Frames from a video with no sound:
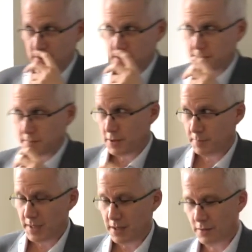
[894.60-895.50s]
which
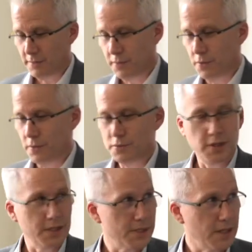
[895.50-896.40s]
could be good for
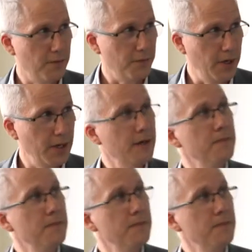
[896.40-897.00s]
drug discovery.